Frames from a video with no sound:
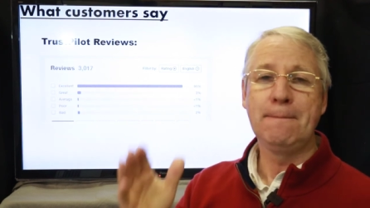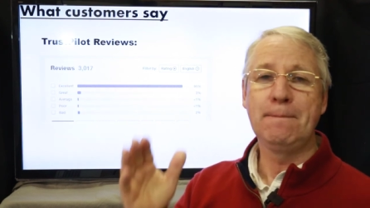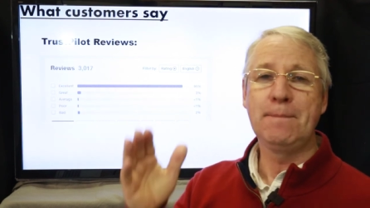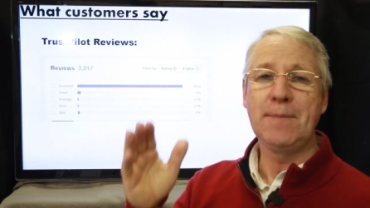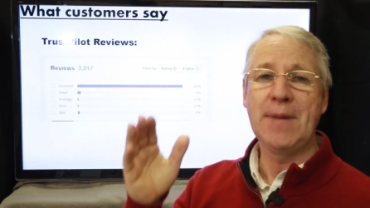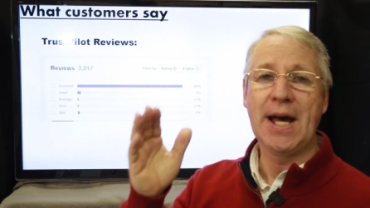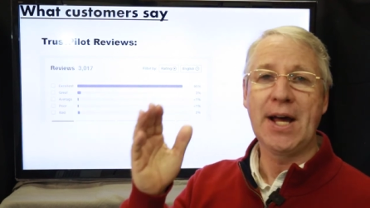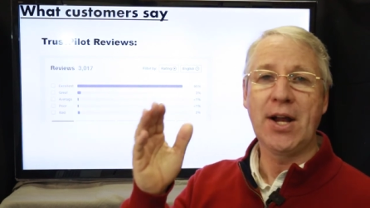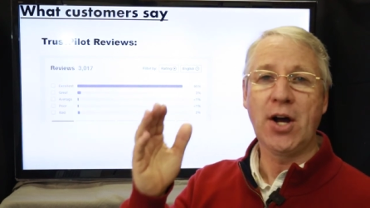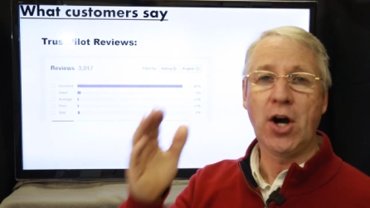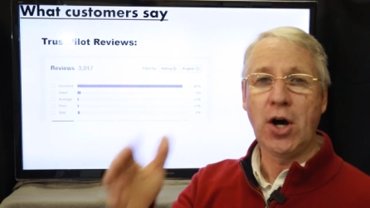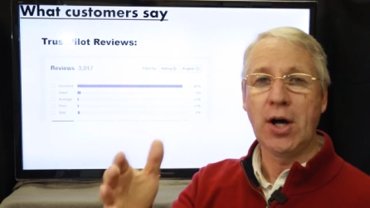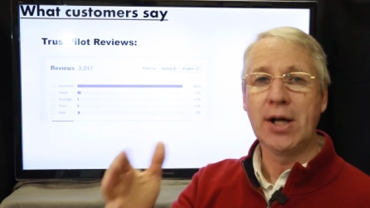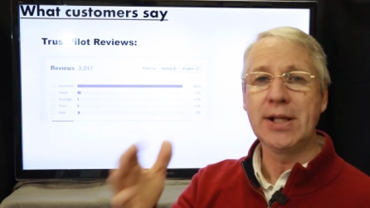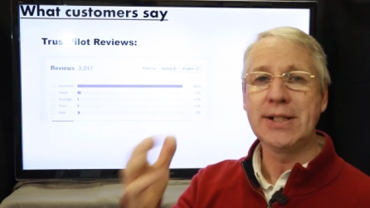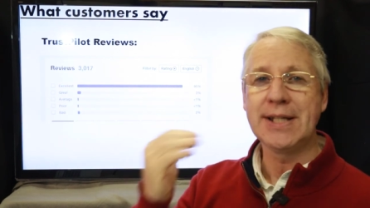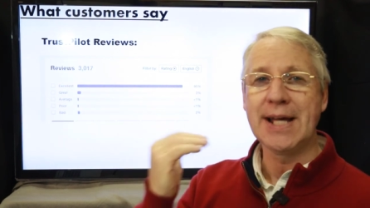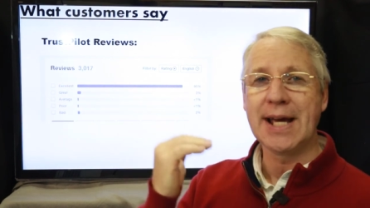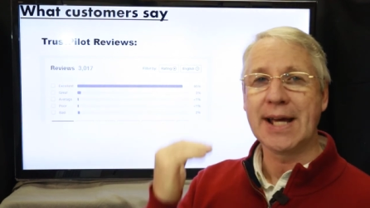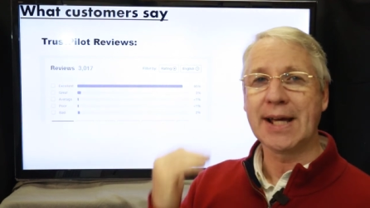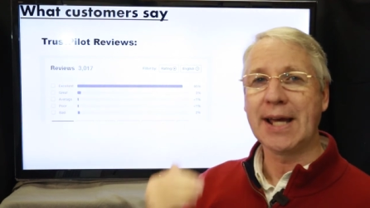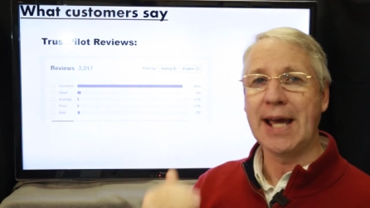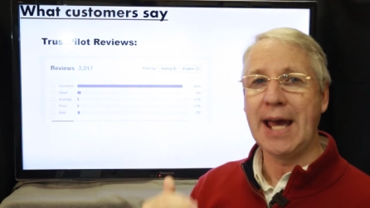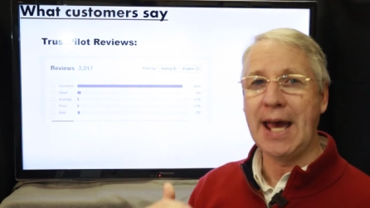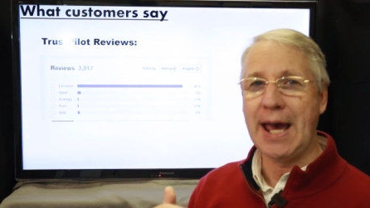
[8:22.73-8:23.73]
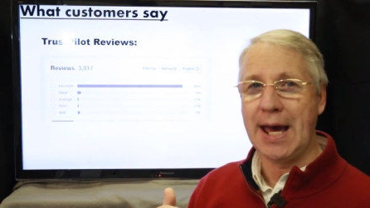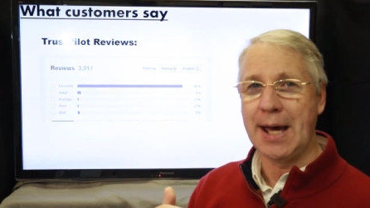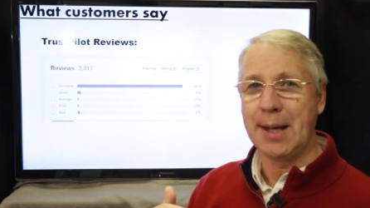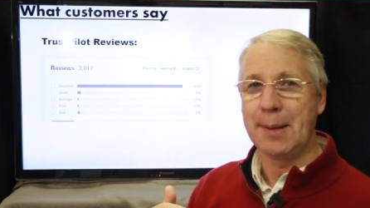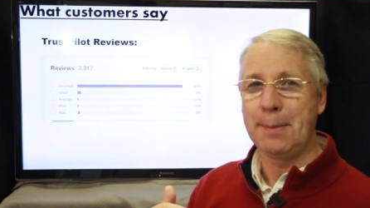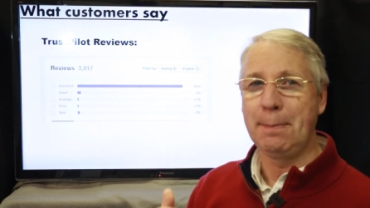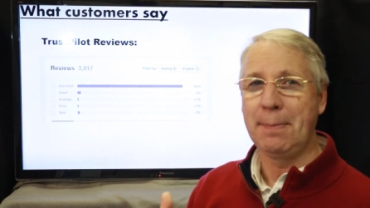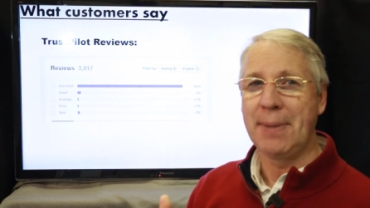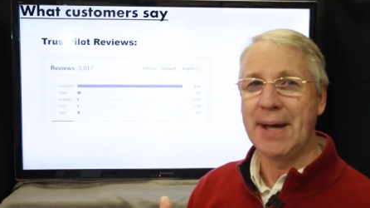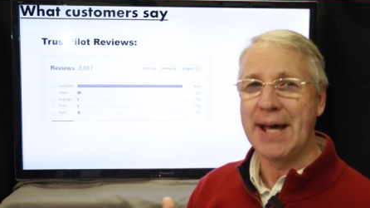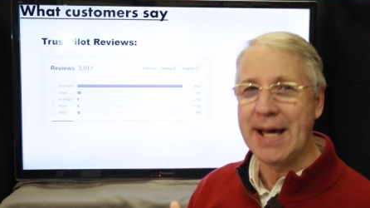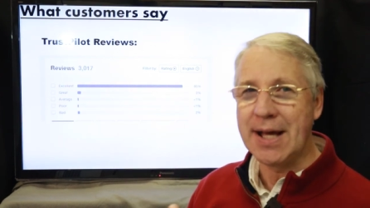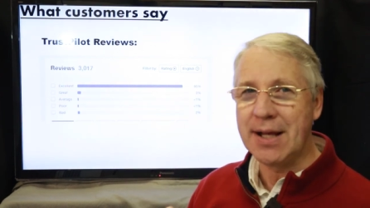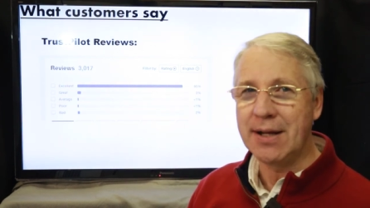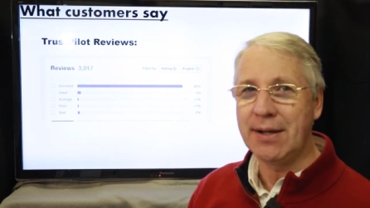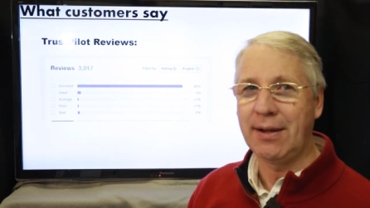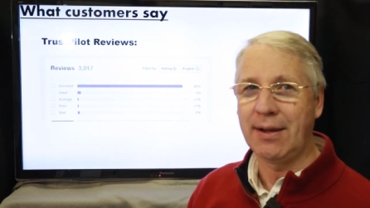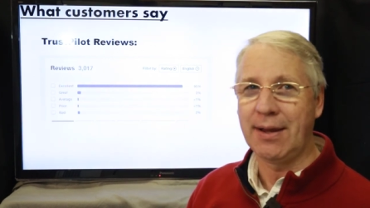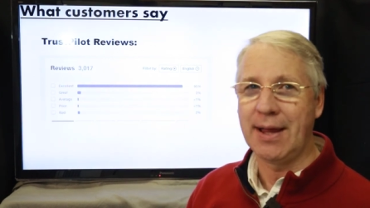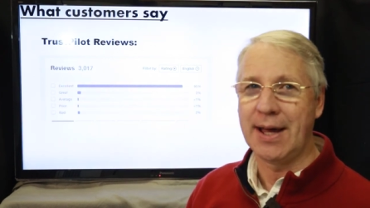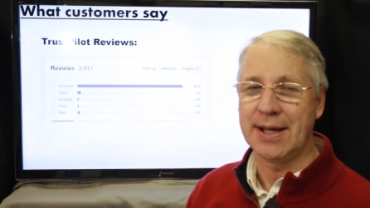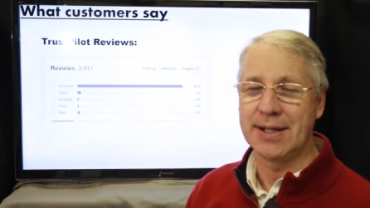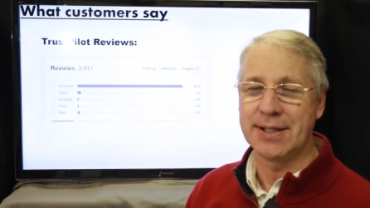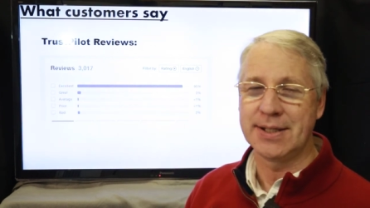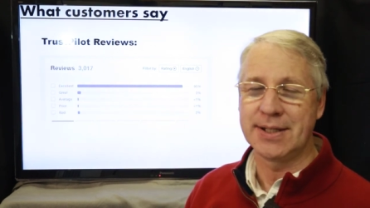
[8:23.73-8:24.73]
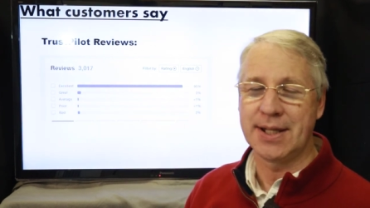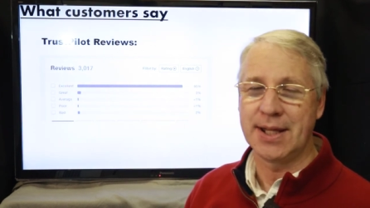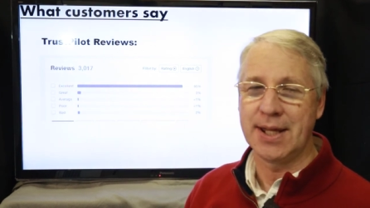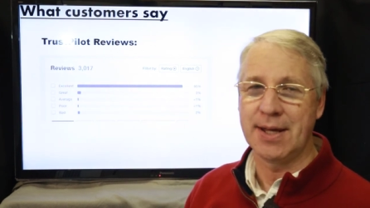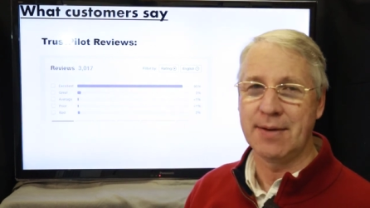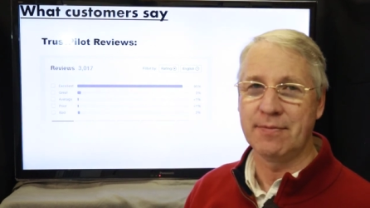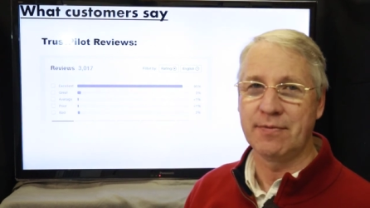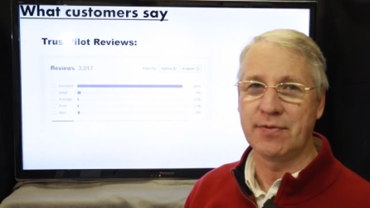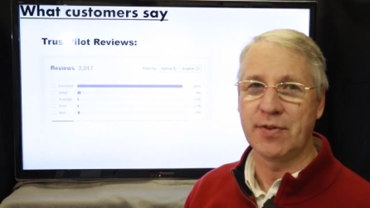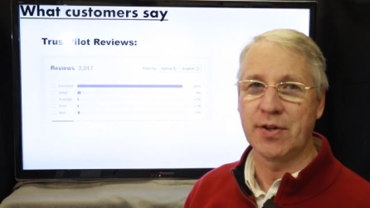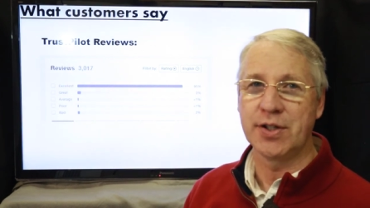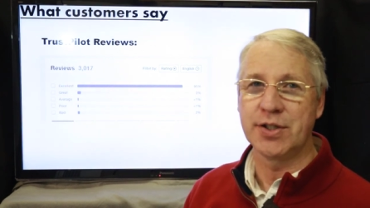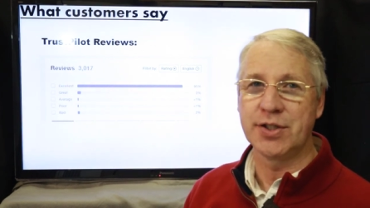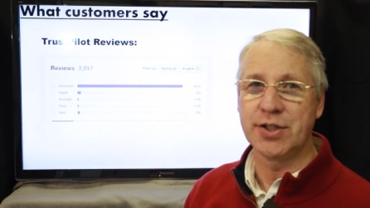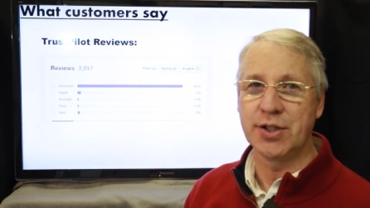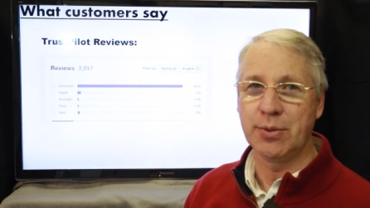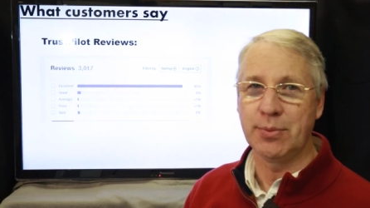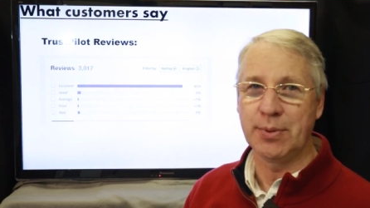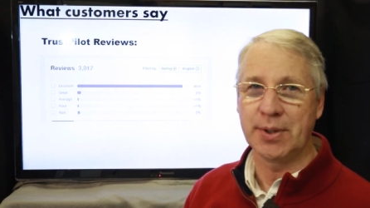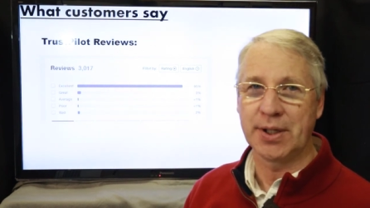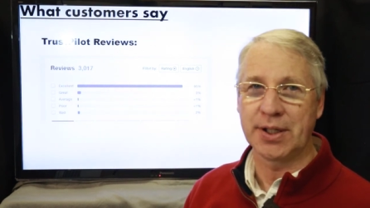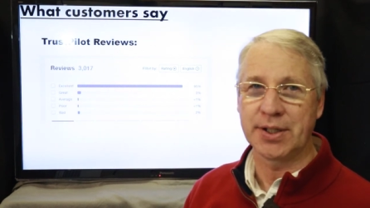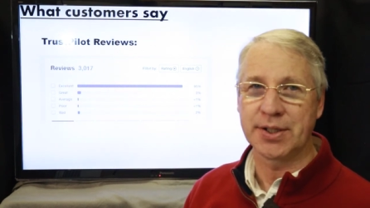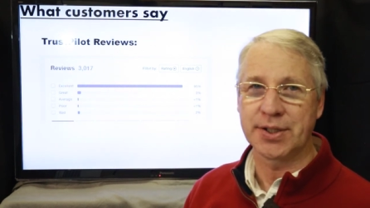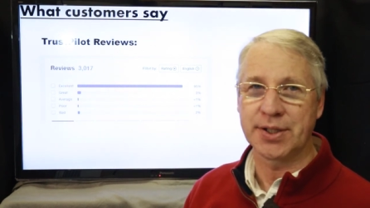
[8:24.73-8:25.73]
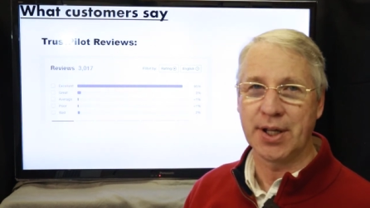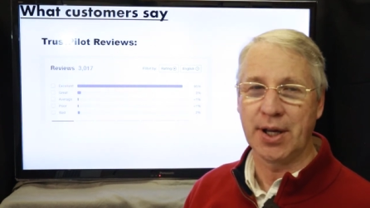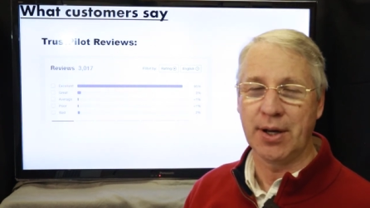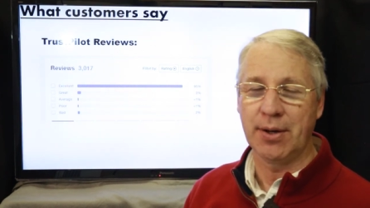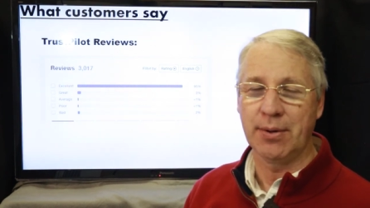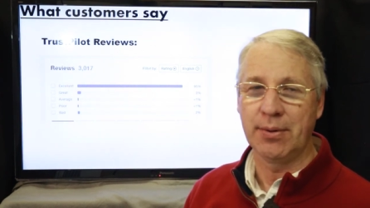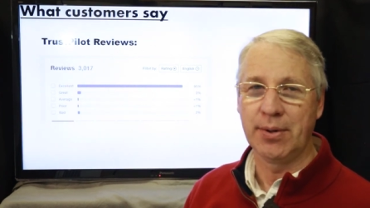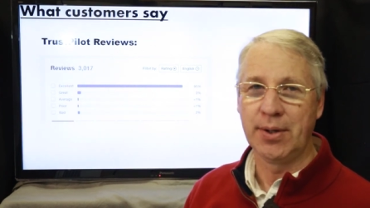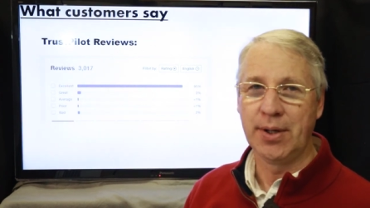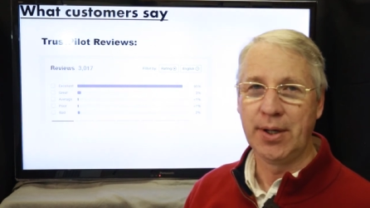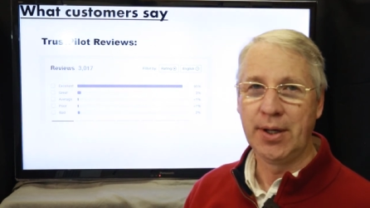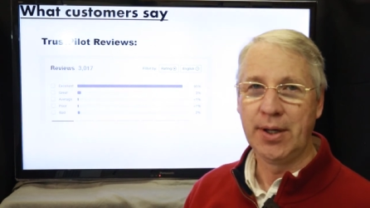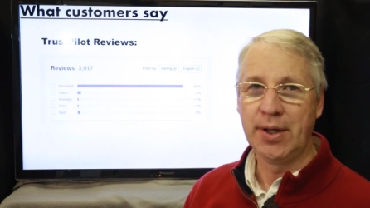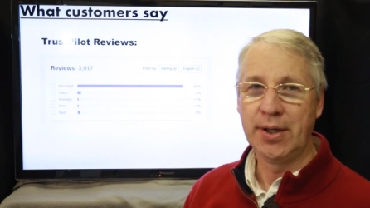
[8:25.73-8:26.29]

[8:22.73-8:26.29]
that OnDeck had penalized them for doing so.